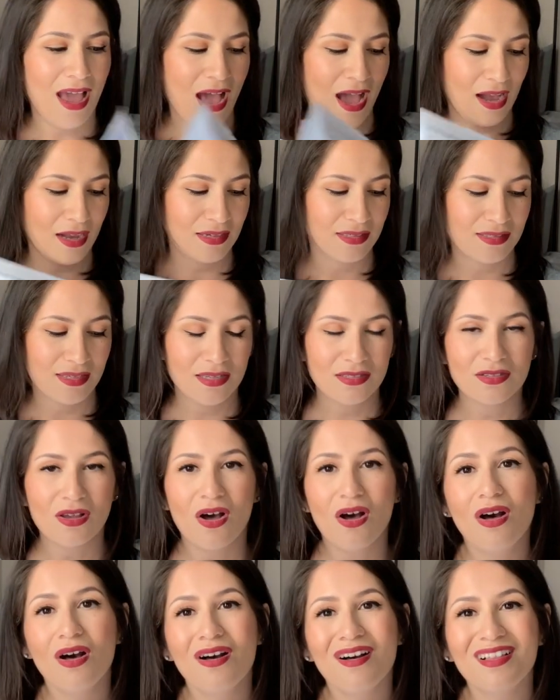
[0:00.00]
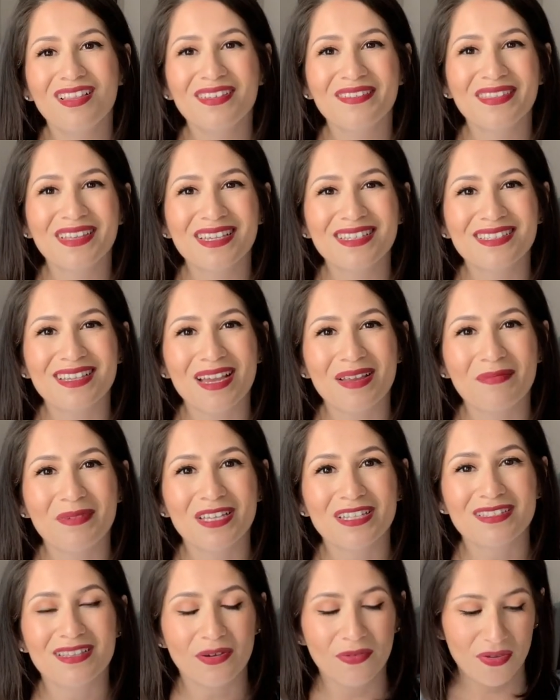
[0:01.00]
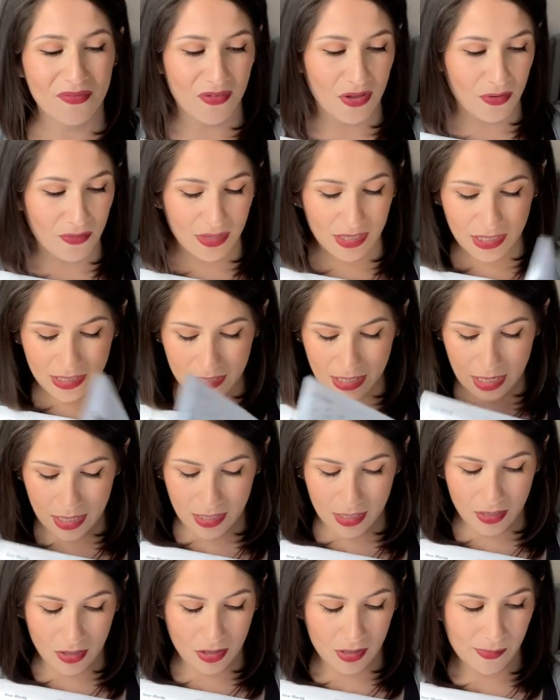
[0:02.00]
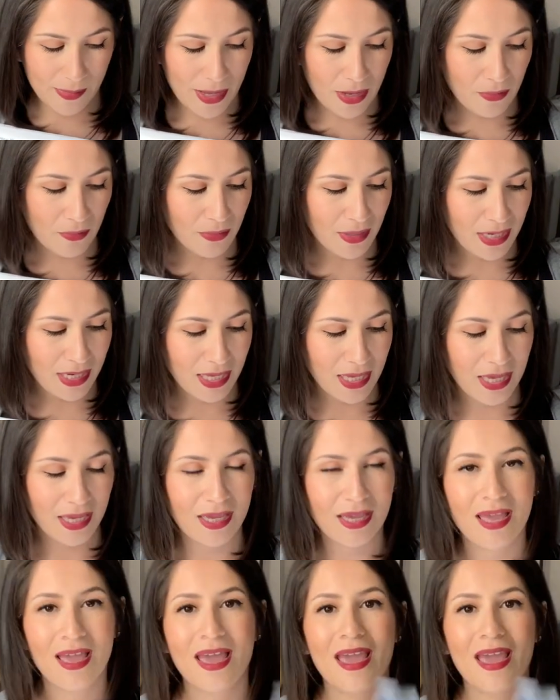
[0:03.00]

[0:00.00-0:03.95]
access all of the assignments that we've already done in All About Reading,